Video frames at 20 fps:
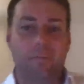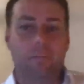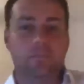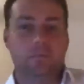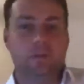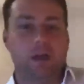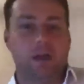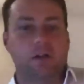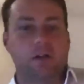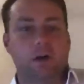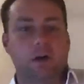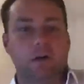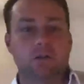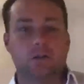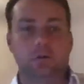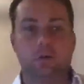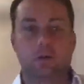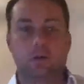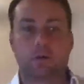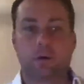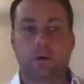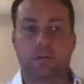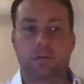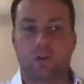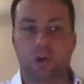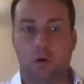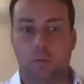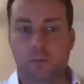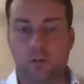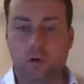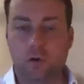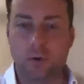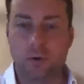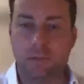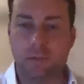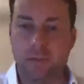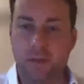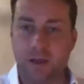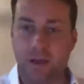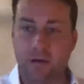Yeah, I do agree with Tom a little bit
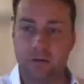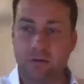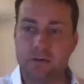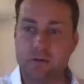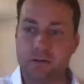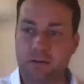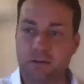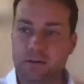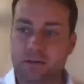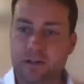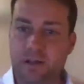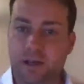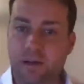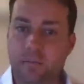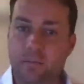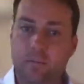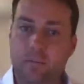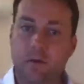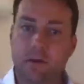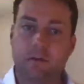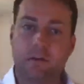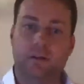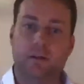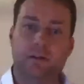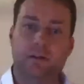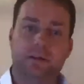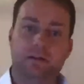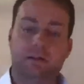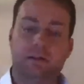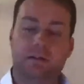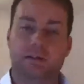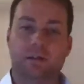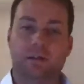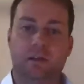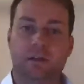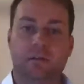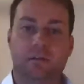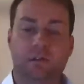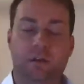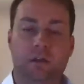there, is that these
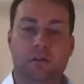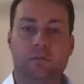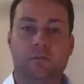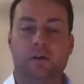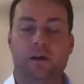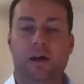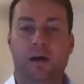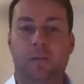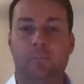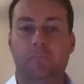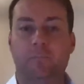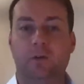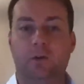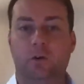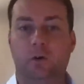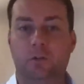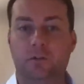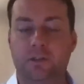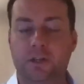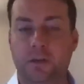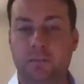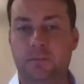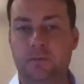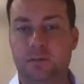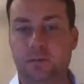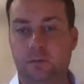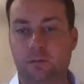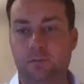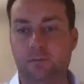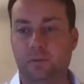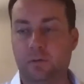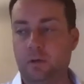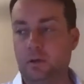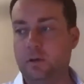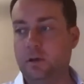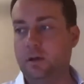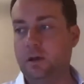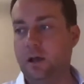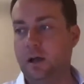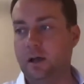innovative concepts of,
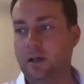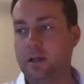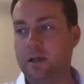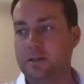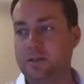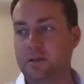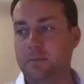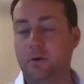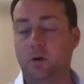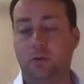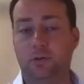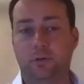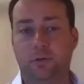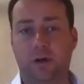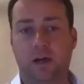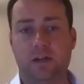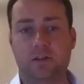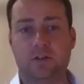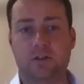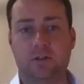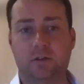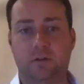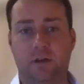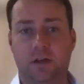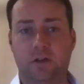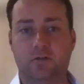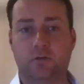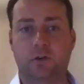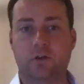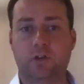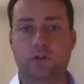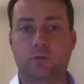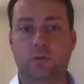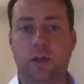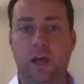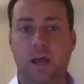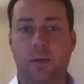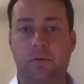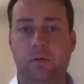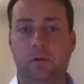I guess, some alterations of our traditional
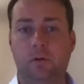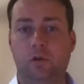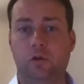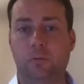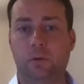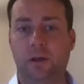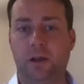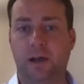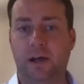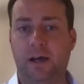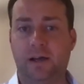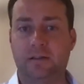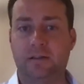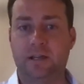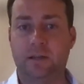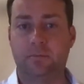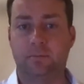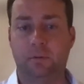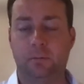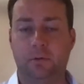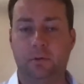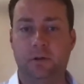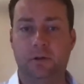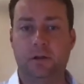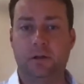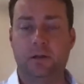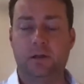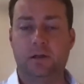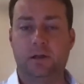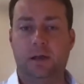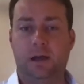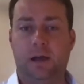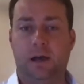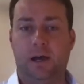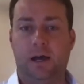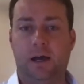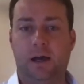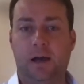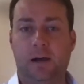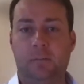game are a little bit hard to implement
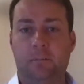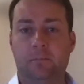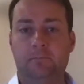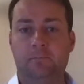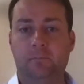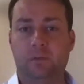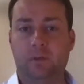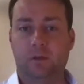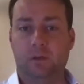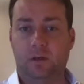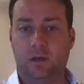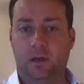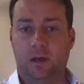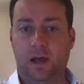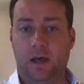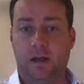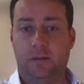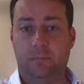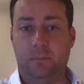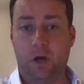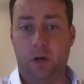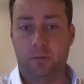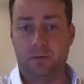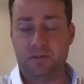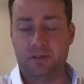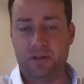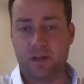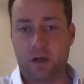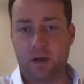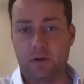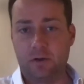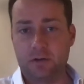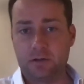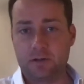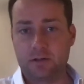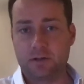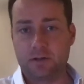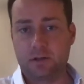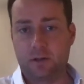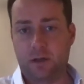at a moment's
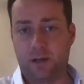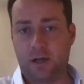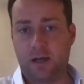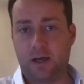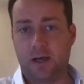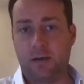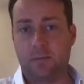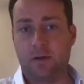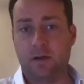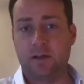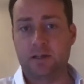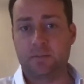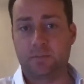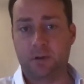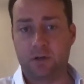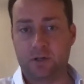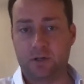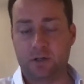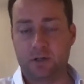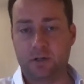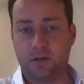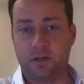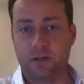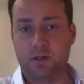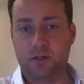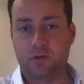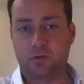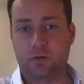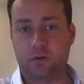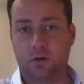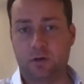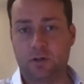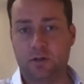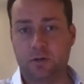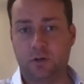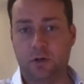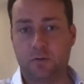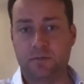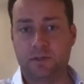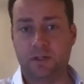notice, and especially in these trying
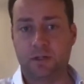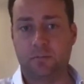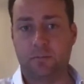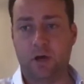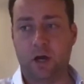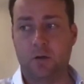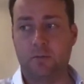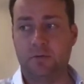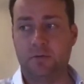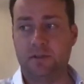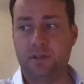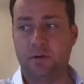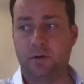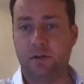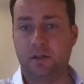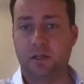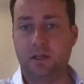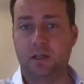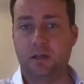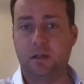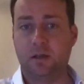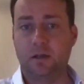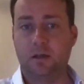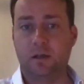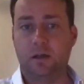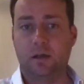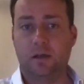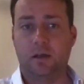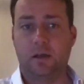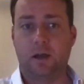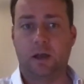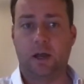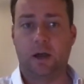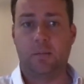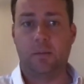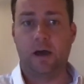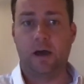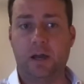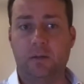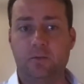times at the moment. So I think our
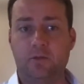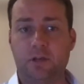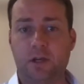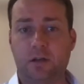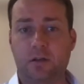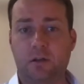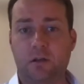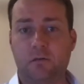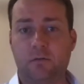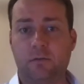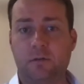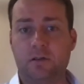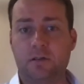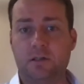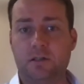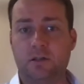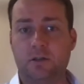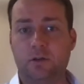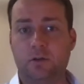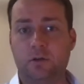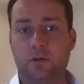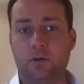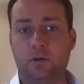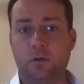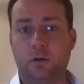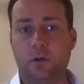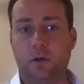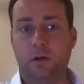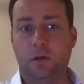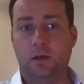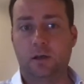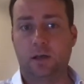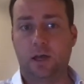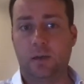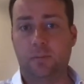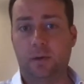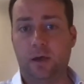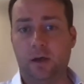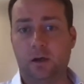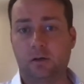objective is to keep
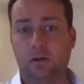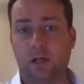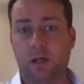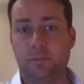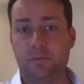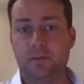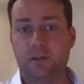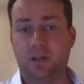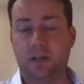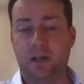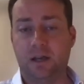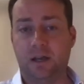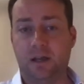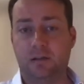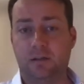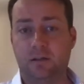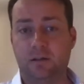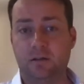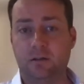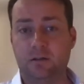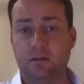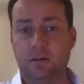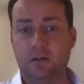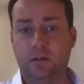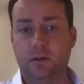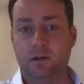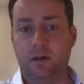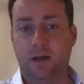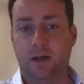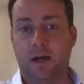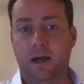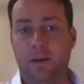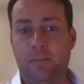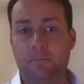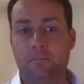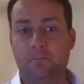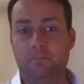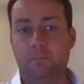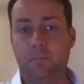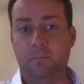our clubs connected.
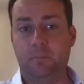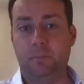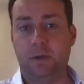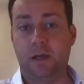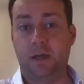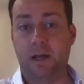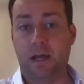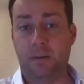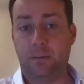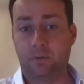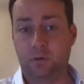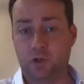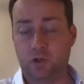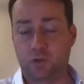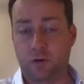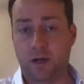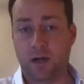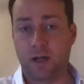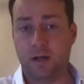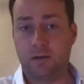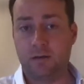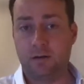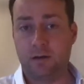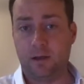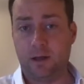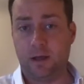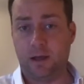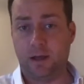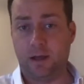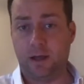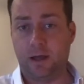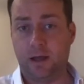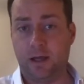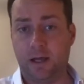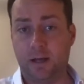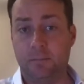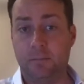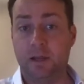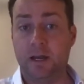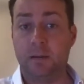Being able to train at a
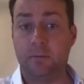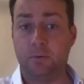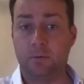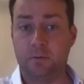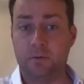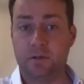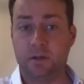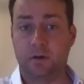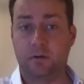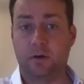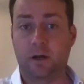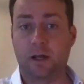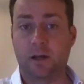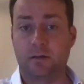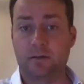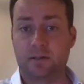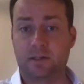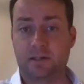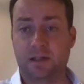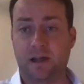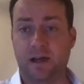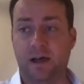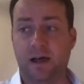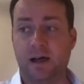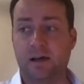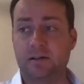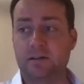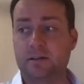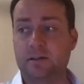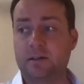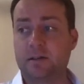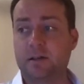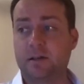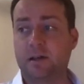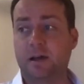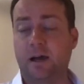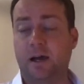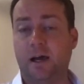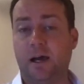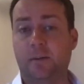minimum is a great start.
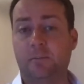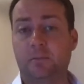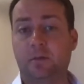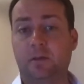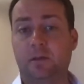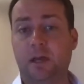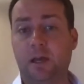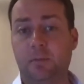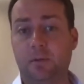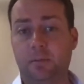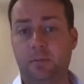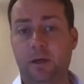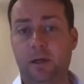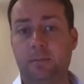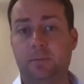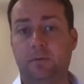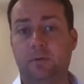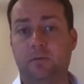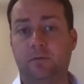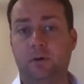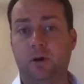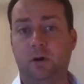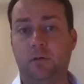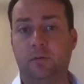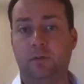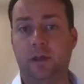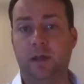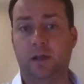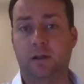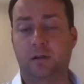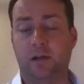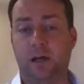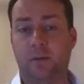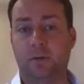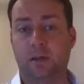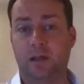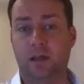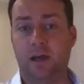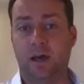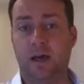Keeping people involved in that club
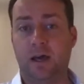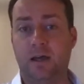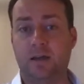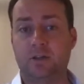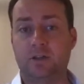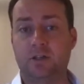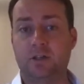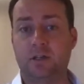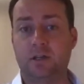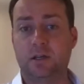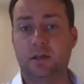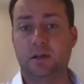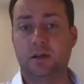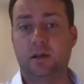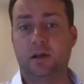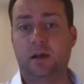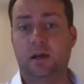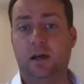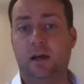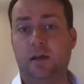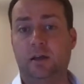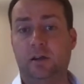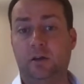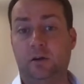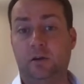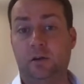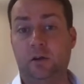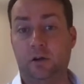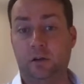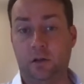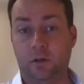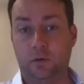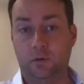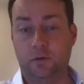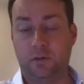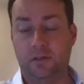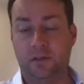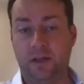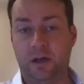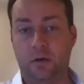engaged, in a likelihood
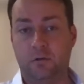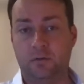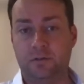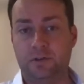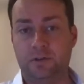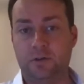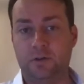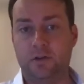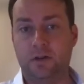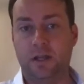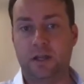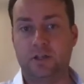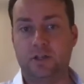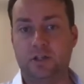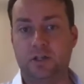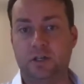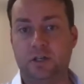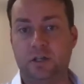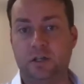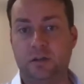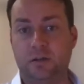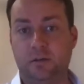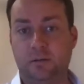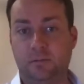that they'll return next year.